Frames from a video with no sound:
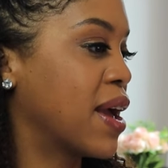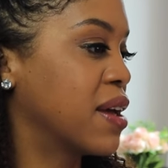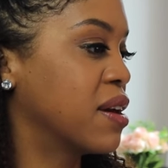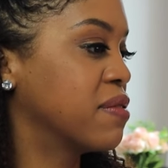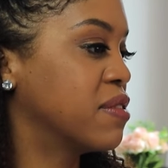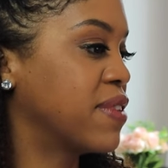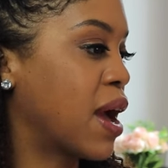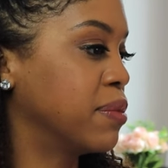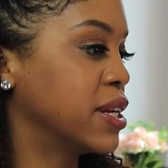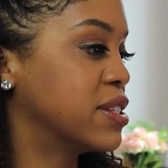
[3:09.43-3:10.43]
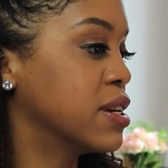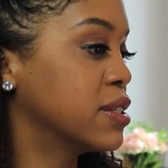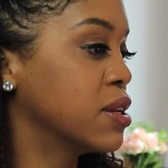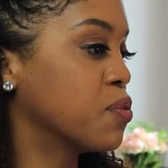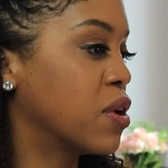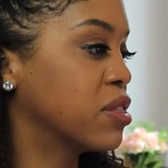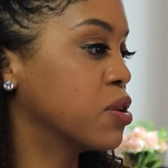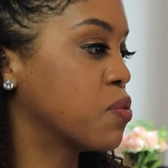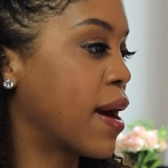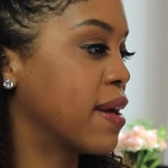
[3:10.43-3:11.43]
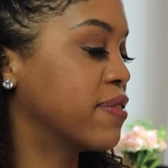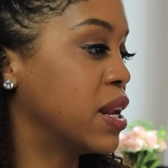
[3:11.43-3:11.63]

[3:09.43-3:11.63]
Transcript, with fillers: man of the family doesn't want the wife